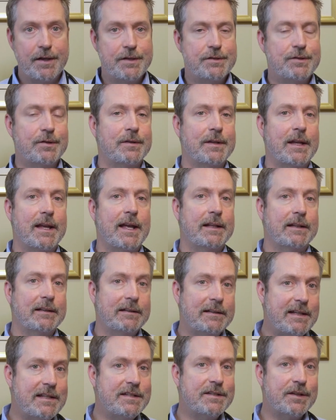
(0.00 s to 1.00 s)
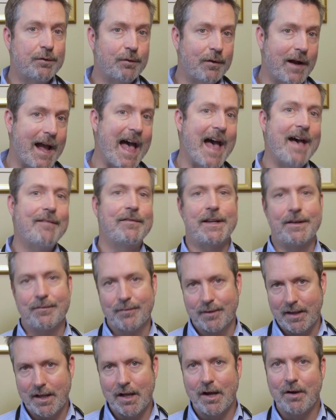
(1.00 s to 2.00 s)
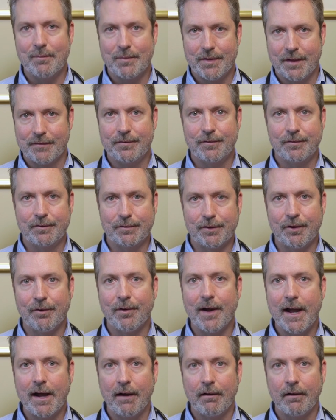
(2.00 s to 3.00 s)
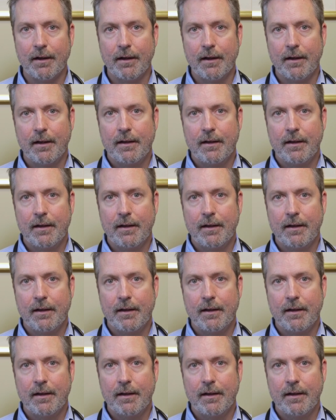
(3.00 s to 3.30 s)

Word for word: So at least gravity will help the food go out.